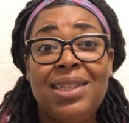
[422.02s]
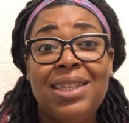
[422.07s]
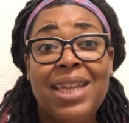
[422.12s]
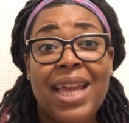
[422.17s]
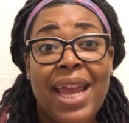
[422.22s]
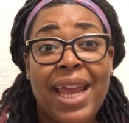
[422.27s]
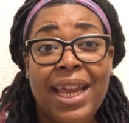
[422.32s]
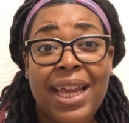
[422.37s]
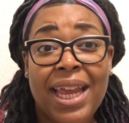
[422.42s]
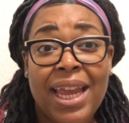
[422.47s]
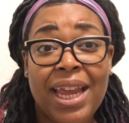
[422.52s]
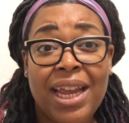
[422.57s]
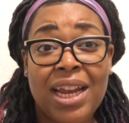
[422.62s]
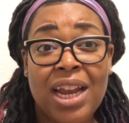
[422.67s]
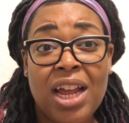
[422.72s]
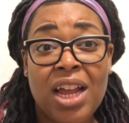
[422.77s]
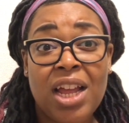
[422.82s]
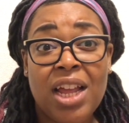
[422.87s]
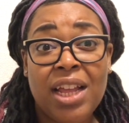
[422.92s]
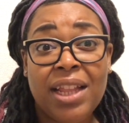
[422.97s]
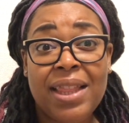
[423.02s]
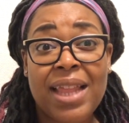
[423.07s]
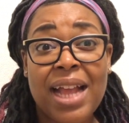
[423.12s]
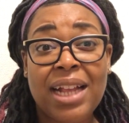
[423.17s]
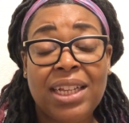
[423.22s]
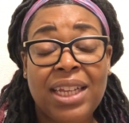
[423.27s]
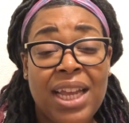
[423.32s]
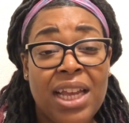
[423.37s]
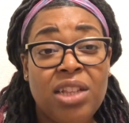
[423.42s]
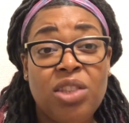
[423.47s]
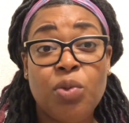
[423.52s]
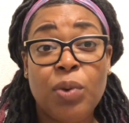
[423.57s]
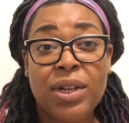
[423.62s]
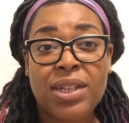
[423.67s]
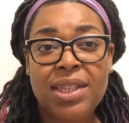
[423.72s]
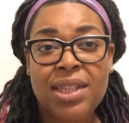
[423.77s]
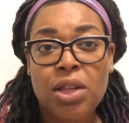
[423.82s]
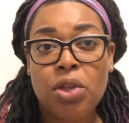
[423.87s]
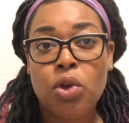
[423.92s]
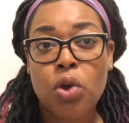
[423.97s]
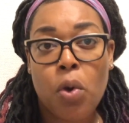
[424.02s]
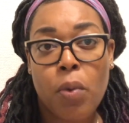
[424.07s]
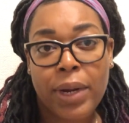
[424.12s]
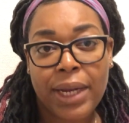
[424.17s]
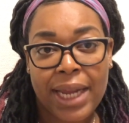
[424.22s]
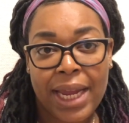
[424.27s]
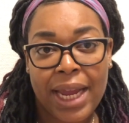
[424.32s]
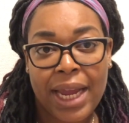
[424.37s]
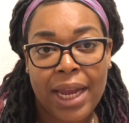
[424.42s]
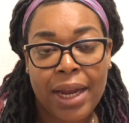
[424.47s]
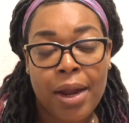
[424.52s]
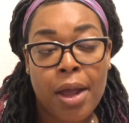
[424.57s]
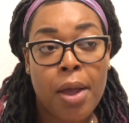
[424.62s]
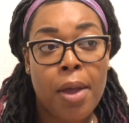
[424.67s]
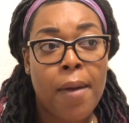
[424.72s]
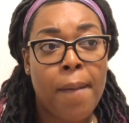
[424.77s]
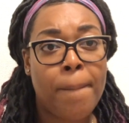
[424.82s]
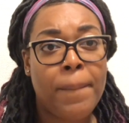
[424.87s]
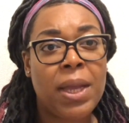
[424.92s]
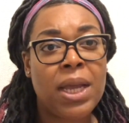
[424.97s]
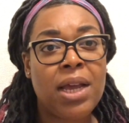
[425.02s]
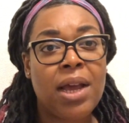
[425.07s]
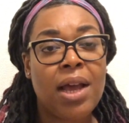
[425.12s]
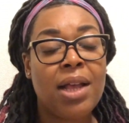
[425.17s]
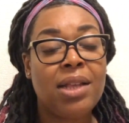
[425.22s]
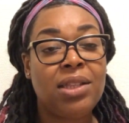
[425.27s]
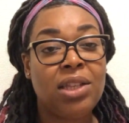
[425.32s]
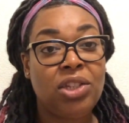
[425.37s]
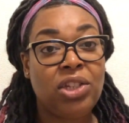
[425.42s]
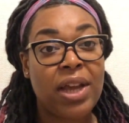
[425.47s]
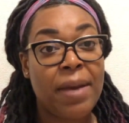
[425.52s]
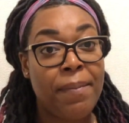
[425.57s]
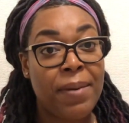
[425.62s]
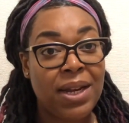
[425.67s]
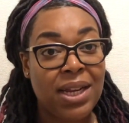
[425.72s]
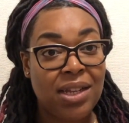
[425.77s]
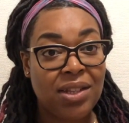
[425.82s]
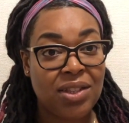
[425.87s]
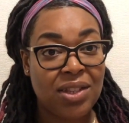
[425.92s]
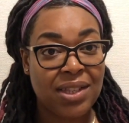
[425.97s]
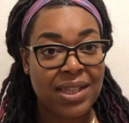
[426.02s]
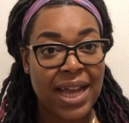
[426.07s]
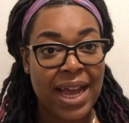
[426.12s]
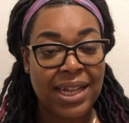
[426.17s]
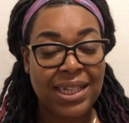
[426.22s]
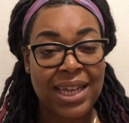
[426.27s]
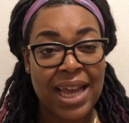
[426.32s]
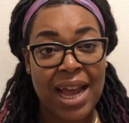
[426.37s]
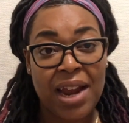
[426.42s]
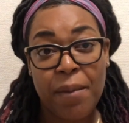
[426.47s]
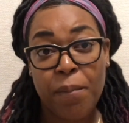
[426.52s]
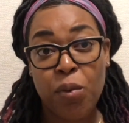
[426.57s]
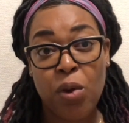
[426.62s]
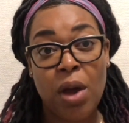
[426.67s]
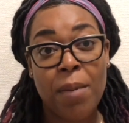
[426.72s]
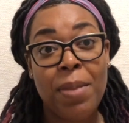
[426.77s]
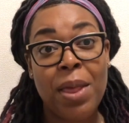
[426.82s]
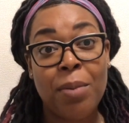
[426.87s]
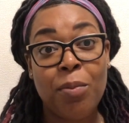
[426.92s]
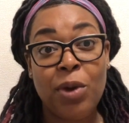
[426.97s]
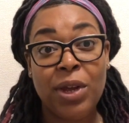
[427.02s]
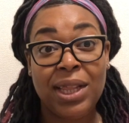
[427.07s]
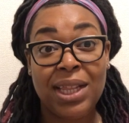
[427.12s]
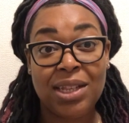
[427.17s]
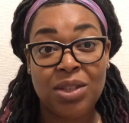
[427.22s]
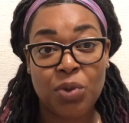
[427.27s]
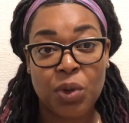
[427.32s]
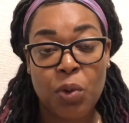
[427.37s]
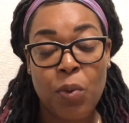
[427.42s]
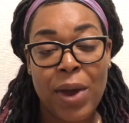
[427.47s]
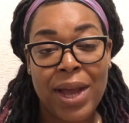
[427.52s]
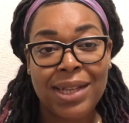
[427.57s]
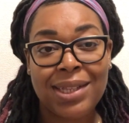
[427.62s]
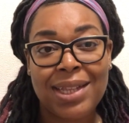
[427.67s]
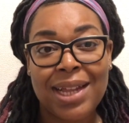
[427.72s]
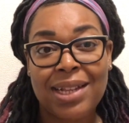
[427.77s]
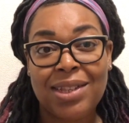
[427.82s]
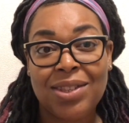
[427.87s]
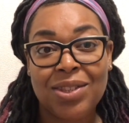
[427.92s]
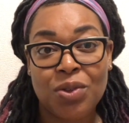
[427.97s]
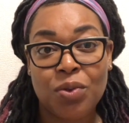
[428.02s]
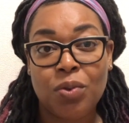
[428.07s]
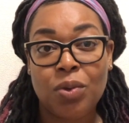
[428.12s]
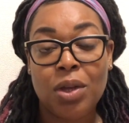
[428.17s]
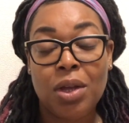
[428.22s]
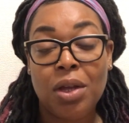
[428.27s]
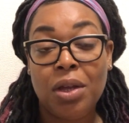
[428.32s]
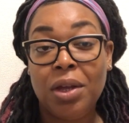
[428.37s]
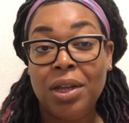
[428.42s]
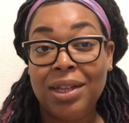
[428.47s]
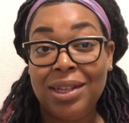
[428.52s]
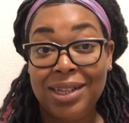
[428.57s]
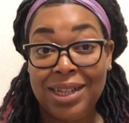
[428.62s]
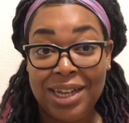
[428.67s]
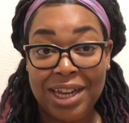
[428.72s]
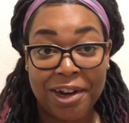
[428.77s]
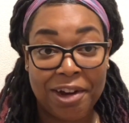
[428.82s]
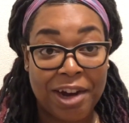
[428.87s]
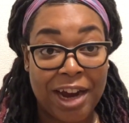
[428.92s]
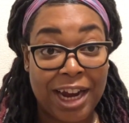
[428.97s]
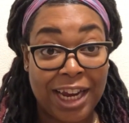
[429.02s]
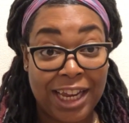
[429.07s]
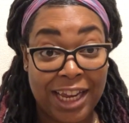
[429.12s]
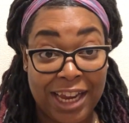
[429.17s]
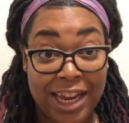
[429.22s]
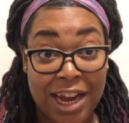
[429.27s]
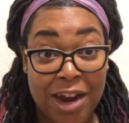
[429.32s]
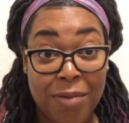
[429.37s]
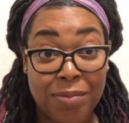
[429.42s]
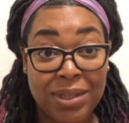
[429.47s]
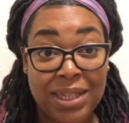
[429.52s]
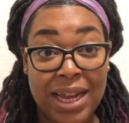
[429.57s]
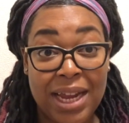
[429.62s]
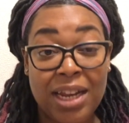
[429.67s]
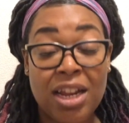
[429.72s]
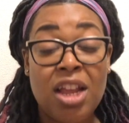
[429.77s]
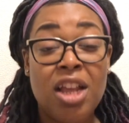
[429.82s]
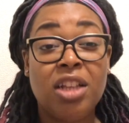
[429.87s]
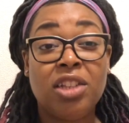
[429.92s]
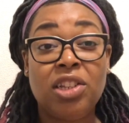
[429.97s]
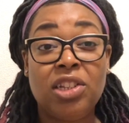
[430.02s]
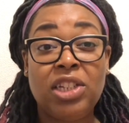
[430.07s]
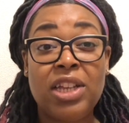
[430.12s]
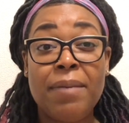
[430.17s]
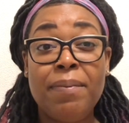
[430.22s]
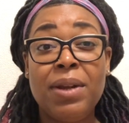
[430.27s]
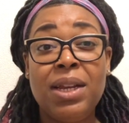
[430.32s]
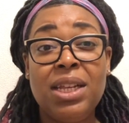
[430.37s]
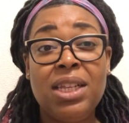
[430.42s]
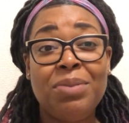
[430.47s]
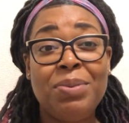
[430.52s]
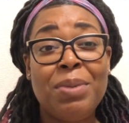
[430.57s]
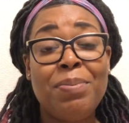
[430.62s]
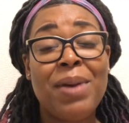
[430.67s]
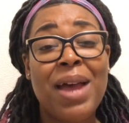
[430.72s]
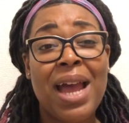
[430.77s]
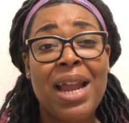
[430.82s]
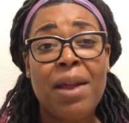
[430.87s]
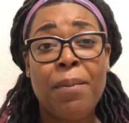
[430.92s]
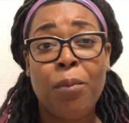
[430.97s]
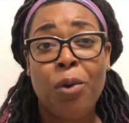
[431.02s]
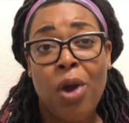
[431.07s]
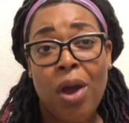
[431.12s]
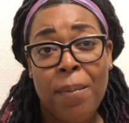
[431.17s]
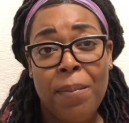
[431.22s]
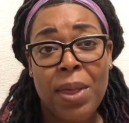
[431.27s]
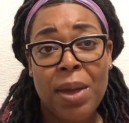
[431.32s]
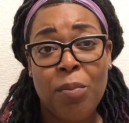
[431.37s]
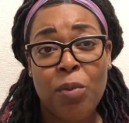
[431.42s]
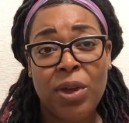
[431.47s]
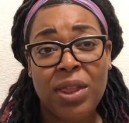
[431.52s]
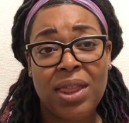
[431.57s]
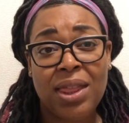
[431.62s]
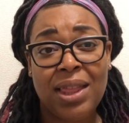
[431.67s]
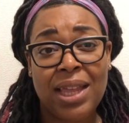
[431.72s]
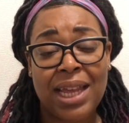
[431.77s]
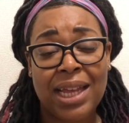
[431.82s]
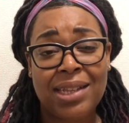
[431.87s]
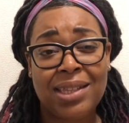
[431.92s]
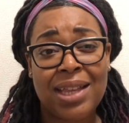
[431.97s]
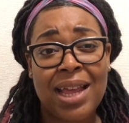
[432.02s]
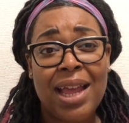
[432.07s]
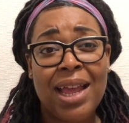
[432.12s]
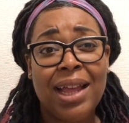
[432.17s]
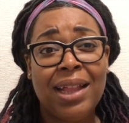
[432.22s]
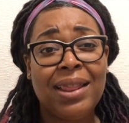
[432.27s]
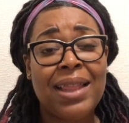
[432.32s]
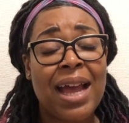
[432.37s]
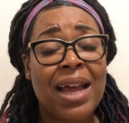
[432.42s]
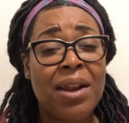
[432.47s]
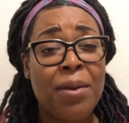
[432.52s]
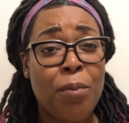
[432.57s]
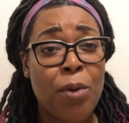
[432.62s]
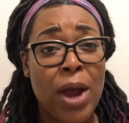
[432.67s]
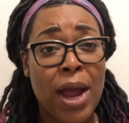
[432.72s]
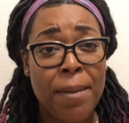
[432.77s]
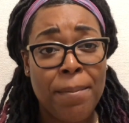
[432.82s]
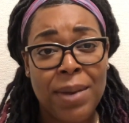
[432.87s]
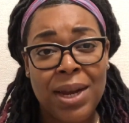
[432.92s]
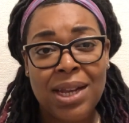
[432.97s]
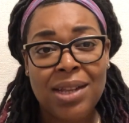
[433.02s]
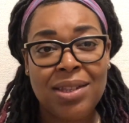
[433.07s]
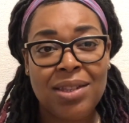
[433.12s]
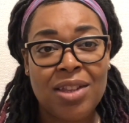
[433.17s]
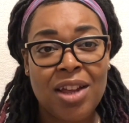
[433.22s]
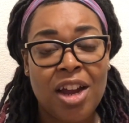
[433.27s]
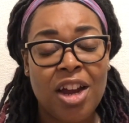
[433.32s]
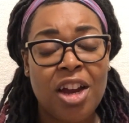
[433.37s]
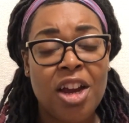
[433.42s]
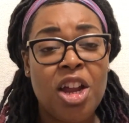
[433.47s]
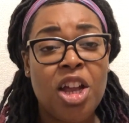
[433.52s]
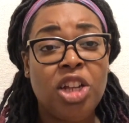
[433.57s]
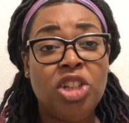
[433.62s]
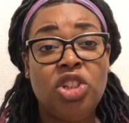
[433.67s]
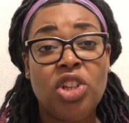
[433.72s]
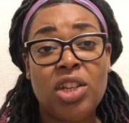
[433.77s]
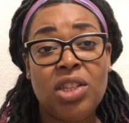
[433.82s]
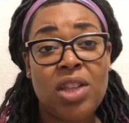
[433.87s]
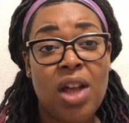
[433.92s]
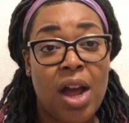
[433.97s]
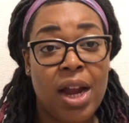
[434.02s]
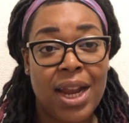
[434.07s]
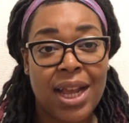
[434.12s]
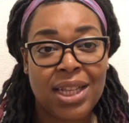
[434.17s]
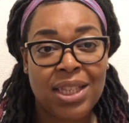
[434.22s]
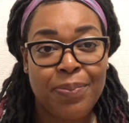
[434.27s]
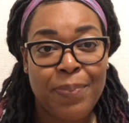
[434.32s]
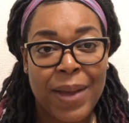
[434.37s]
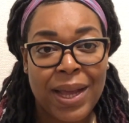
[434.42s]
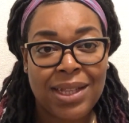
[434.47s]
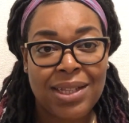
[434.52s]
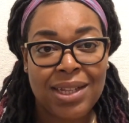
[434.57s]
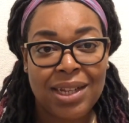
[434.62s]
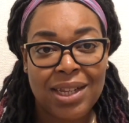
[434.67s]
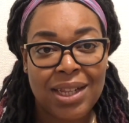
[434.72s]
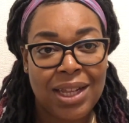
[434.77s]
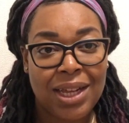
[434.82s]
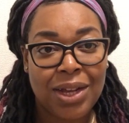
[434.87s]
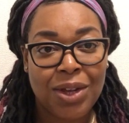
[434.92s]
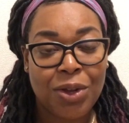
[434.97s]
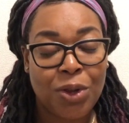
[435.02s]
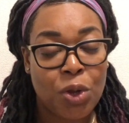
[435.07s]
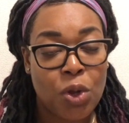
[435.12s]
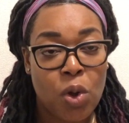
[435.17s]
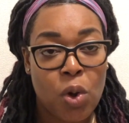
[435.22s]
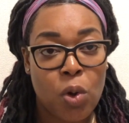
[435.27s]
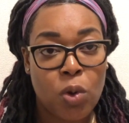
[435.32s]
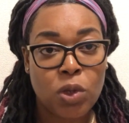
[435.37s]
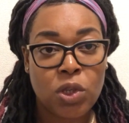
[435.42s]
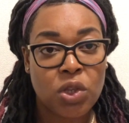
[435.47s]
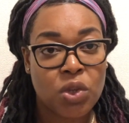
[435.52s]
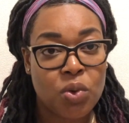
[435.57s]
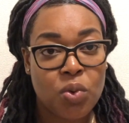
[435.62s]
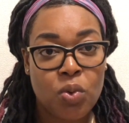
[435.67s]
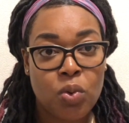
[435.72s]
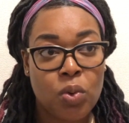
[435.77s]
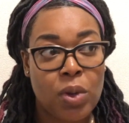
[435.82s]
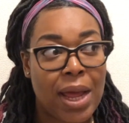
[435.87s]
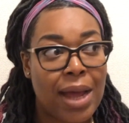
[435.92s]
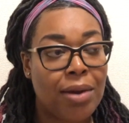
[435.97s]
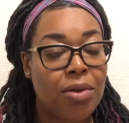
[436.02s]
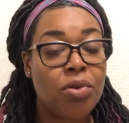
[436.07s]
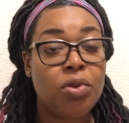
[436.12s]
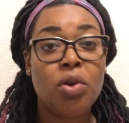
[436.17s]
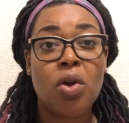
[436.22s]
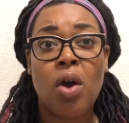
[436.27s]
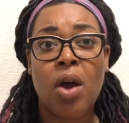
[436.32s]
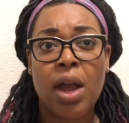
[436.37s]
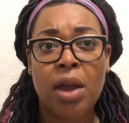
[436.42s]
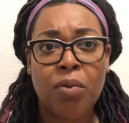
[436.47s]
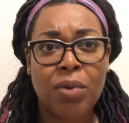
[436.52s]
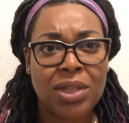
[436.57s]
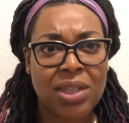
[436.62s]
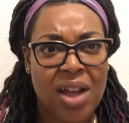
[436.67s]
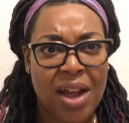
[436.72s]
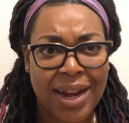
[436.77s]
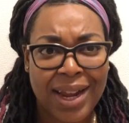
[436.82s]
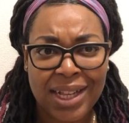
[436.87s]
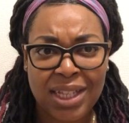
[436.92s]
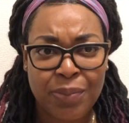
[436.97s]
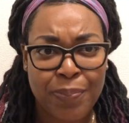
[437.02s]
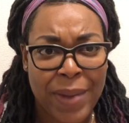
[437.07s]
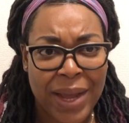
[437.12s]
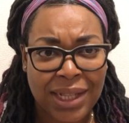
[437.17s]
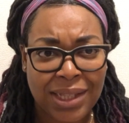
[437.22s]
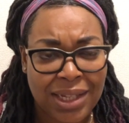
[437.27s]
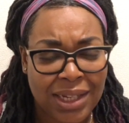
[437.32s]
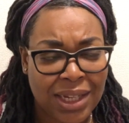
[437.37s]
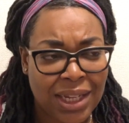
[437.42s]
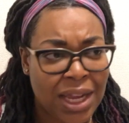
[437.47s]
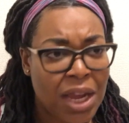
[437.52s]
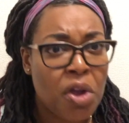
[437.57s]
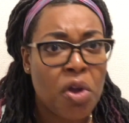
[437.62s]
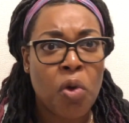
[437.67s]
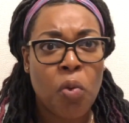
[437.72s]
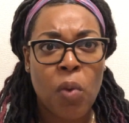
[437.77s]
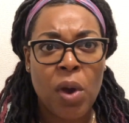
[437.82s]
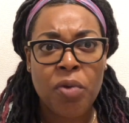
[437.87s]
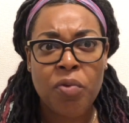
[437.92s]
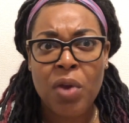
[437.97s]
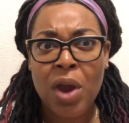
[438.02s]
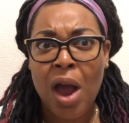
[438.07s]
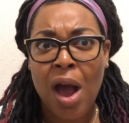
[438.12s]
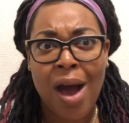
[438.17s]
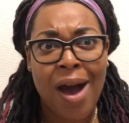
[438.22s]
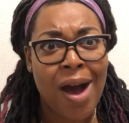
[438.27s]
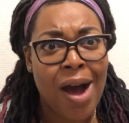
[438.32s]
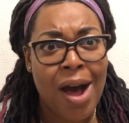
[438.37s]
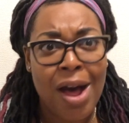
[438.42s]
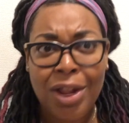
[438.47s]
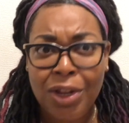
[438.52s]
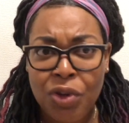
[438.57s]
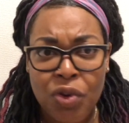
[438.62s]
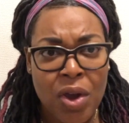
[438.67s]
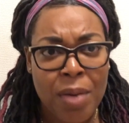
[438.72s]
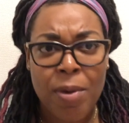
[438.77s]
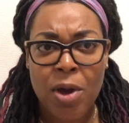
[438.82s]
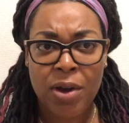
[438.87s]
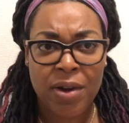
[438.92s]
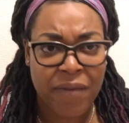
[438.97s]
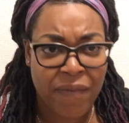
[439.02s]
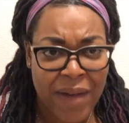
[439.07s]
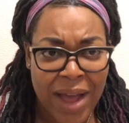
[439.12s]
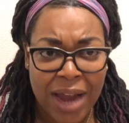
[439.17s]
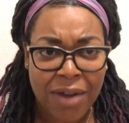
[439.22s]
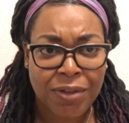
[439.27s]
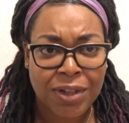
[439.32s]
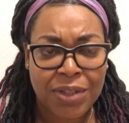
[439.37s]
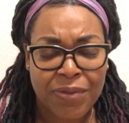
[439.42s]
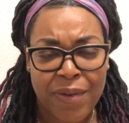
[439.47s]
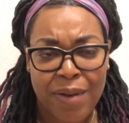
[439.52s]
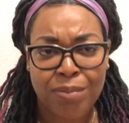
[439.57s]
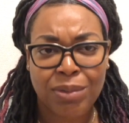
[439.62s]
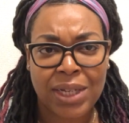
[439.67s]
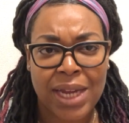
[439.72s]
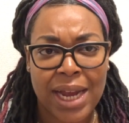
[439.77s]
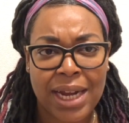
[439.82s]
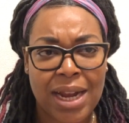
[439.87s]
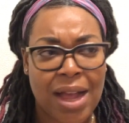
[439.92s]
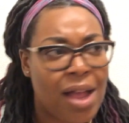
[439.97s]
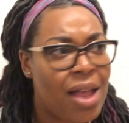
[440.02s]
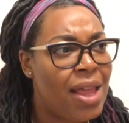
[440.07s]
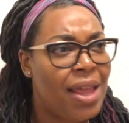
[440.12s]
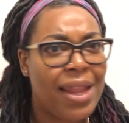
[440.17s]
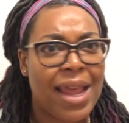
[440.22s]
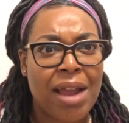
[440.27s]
taking, that kids were still going in because the Japanese society had a problem with this request that school, here you hear what I'm saying? So the Japanese people had a problem with this, that the Prime Minister just unexpectedly closed school. I don't know how it was unexpectedly when we all knew about the virus from China.